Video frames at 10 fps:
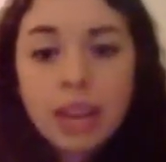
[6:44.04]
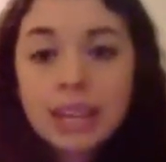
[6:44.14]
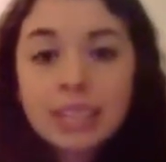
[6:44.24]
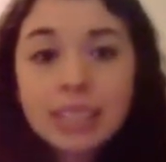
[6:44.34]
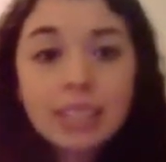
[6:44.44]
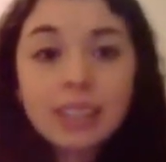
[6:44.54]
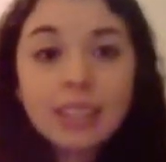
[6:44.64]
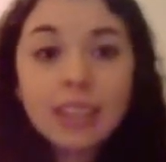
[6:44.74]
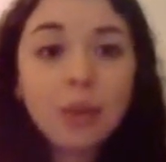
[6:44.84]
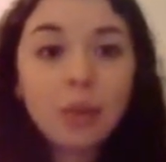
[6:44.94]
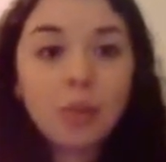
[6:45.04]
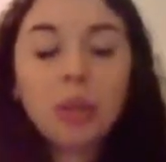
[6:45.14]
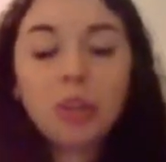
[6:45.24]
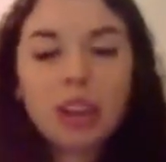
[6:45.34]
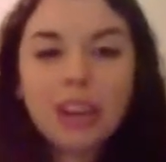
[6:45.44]
Ideally, it would
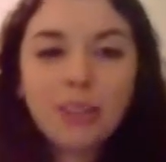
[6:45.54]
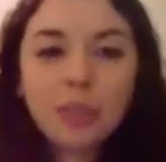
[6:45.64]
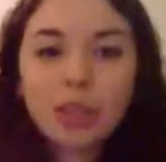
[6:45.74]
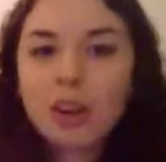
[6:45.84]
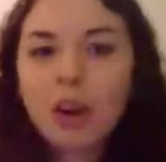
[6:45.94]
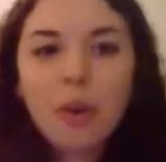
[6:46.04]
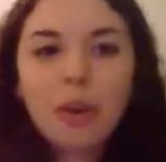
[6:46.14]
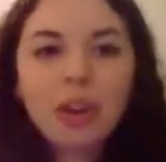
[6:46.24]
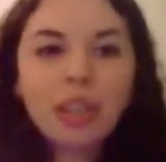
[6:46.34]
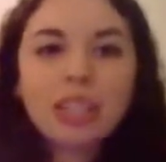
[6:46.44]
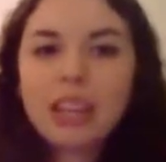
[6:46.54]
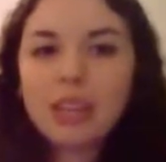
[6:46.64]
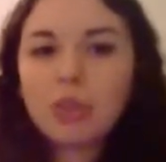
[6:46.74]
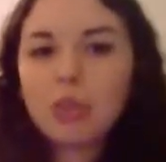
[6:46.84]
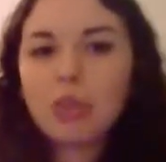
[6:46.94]
be great if we could all work on the
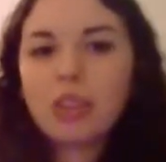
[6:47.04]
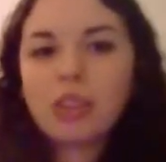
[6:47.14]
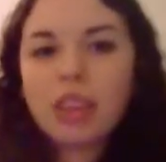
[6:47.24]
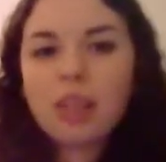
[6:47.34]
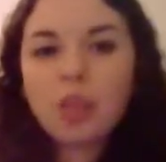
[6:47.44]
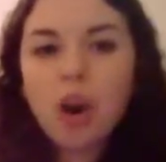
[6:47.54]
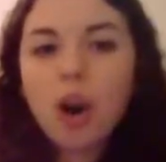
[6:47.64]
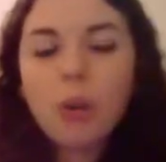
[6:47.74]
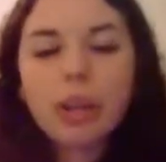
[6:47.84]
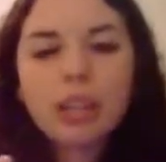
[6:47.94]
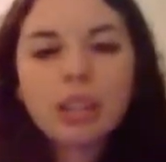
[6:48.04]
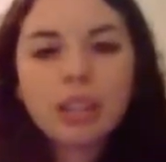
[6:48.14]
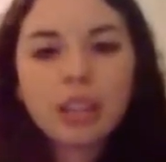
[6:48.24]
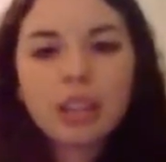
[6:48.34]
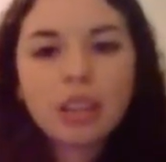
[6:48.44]
textual level always.
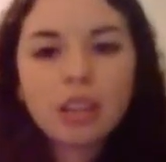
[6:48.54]
In